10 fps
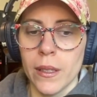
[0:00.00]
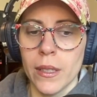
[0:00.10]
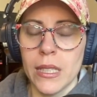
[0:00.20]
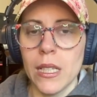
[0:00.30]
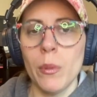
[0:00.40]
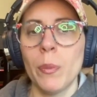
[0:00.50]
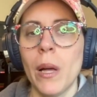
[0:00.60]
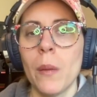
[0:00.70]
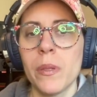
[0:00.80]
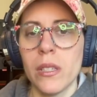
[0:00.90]
He double
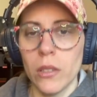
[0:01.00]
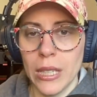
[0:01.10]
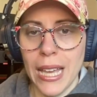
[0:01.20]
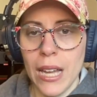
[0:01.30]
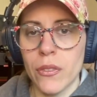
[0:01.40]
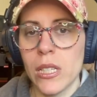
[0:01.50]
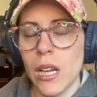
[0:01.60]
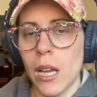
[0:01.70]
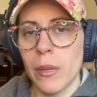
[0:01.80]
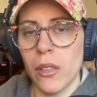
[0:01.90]
pumps nearly every
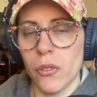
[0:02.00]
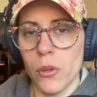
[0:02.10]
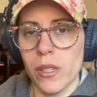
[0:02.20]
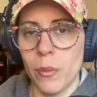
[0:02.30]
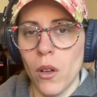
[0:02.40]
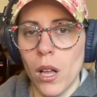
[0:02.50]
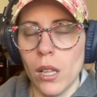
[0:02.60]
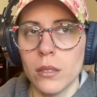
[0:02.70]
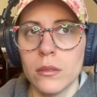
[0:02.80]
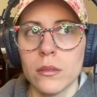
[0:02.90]
time he throws the
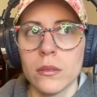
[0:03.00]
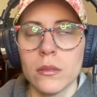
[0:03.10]
ball.